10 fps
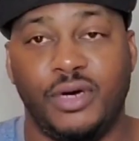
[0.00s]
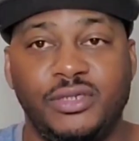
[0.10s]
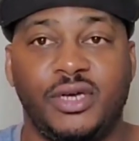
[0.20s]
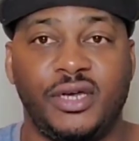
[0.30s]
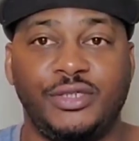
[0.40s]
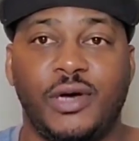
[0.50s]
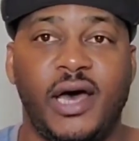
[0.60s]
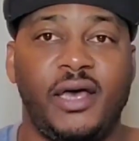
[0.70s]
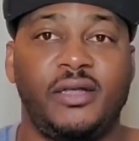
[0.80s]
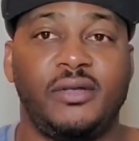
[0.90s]
so much and
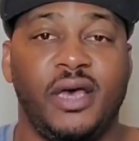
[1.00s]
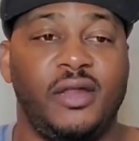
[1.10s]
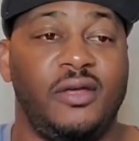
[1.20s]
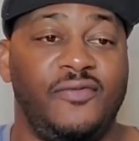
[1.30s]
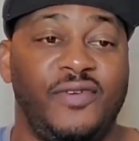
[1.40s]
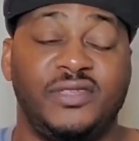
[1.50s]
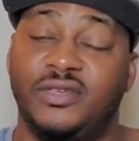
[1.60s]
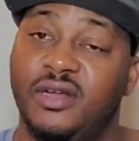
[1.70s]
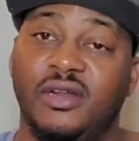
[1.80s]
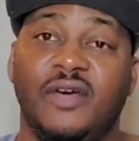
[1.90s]
try it. And if
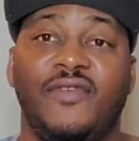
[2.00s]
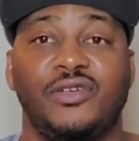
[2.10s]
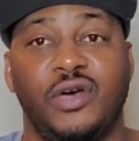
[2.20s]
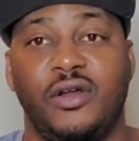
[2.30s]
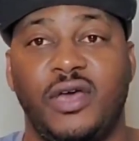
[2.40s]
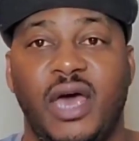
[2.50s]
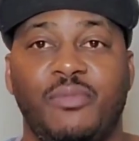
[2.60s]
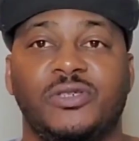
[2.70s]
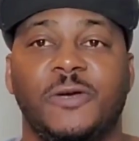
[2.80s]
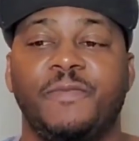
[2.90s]
it's good enough, I'll try it on
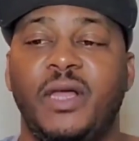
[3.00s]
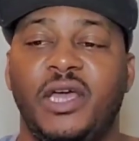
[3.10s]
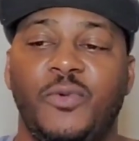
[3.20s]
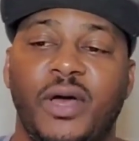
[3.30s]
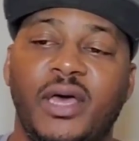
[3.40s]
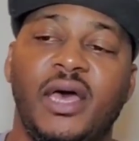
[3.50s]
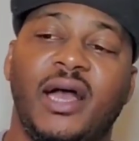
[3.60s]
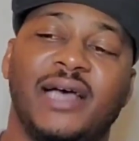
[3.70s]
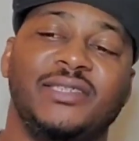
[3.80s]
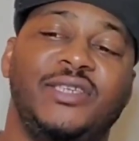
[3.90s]
camera. So anyway,
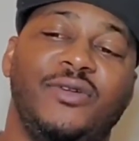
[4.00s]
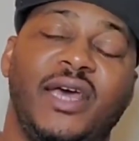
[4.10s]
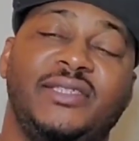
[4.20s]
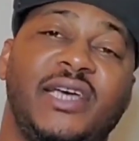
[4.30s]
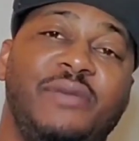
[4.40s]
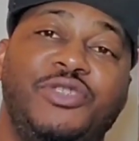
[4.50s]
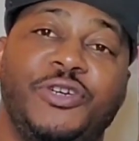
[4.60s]
guys, until next time,